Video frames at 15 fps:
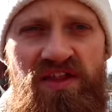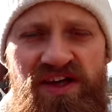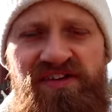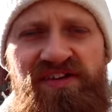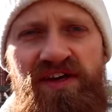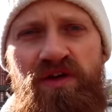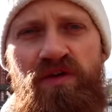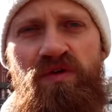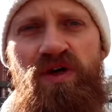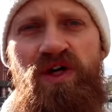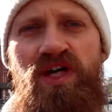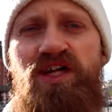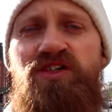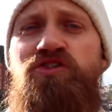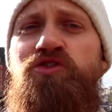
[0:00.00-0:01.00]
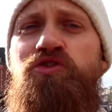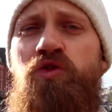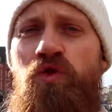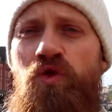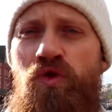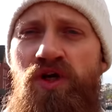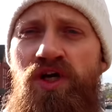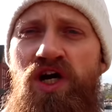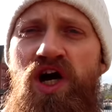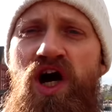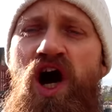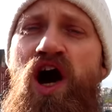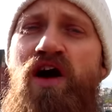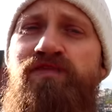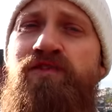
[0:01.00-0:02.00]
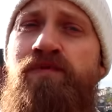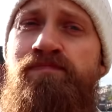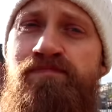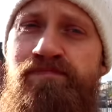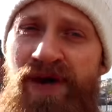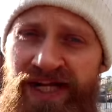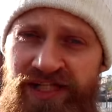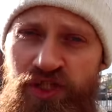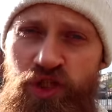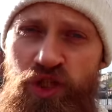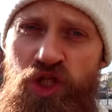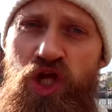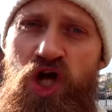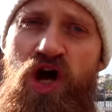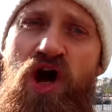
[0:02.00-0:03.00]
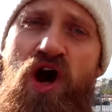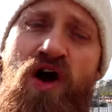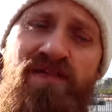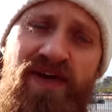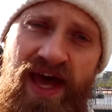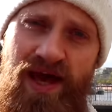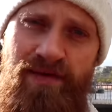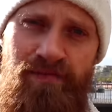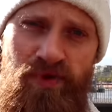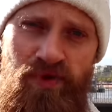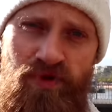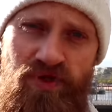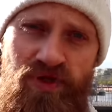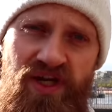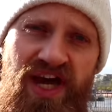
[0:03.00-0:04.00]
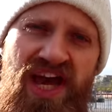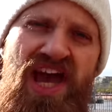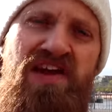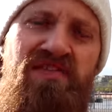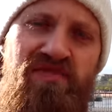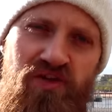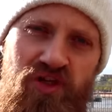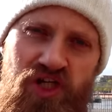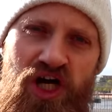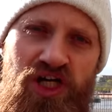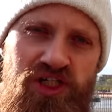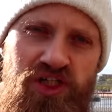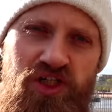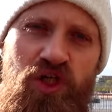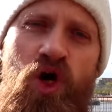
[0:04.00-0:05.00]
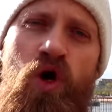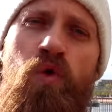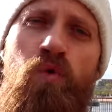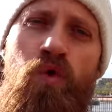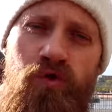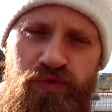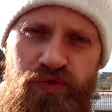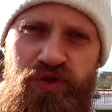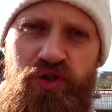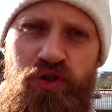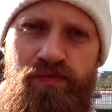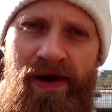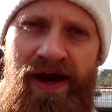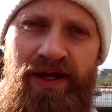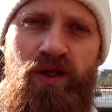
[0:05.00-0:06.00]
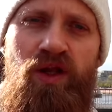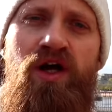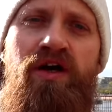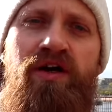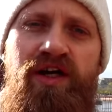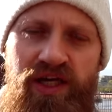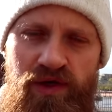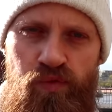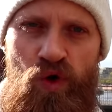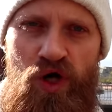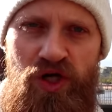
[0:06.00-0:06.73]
This here is the story of the Battle of Hamburg, a forgotten World War Two battle. Keep